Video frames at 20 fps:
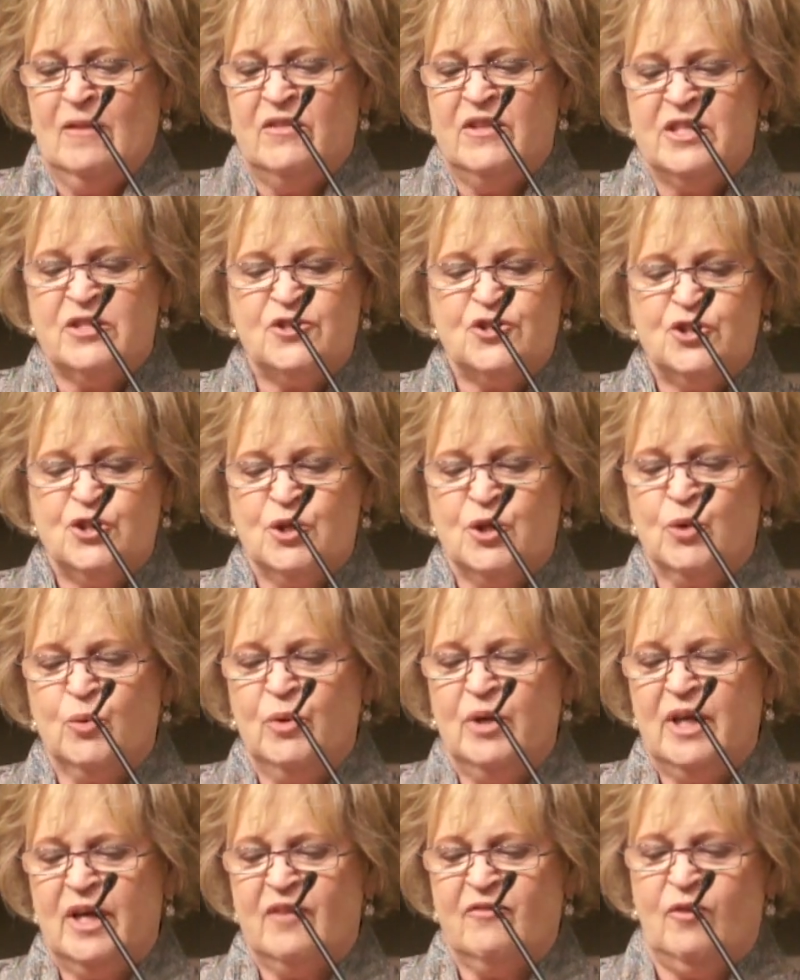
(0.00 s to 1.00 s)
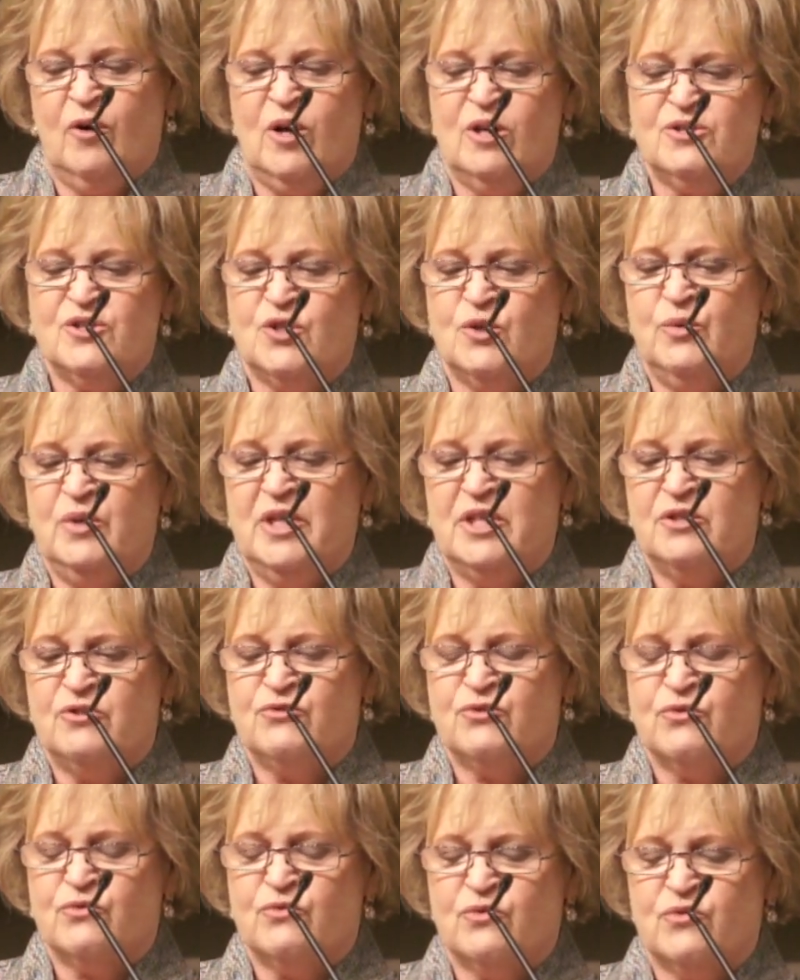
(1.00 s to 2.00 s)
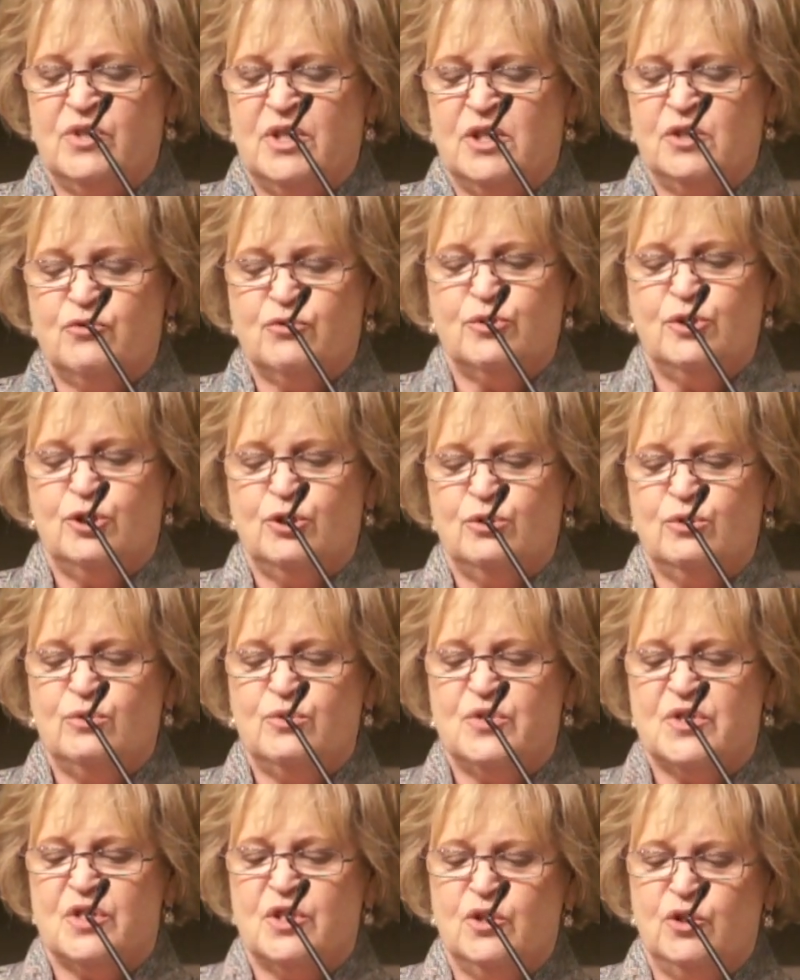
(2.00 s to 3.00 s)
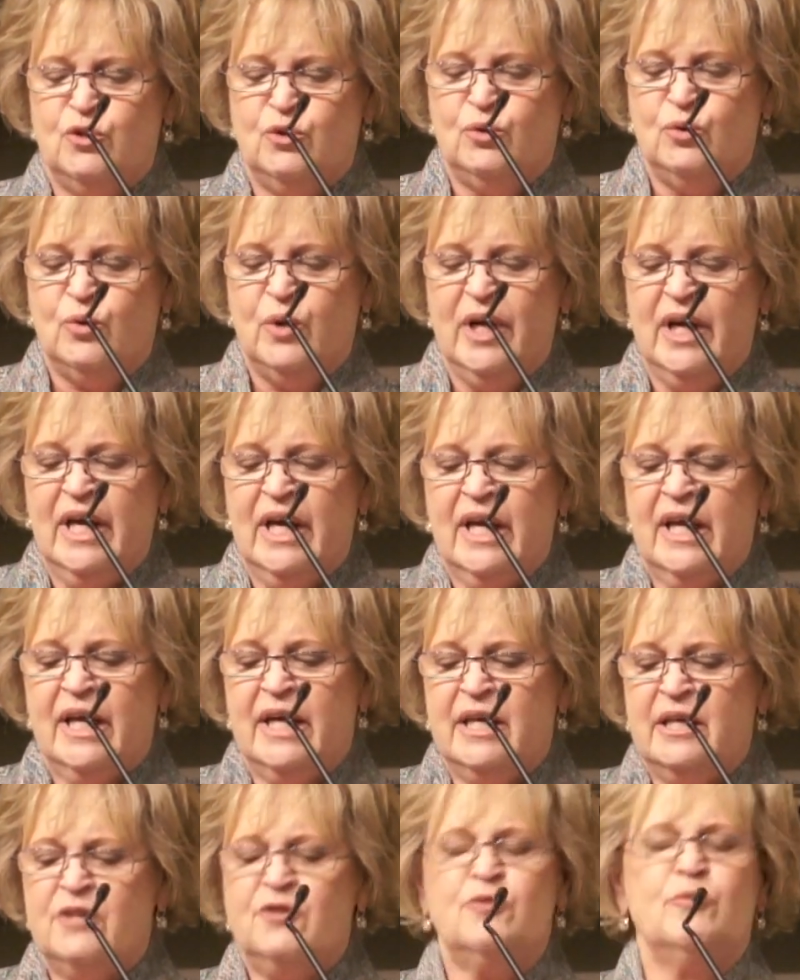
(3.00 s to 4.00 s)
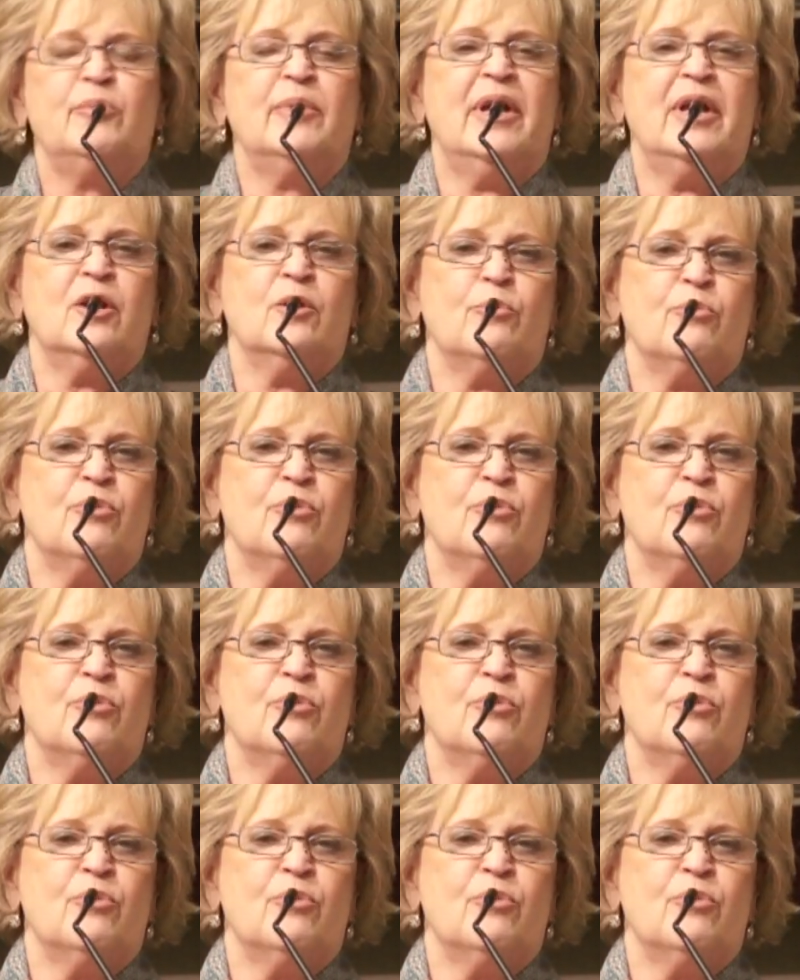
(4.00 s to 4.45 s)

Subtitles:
This year we have also introduced the new Incubator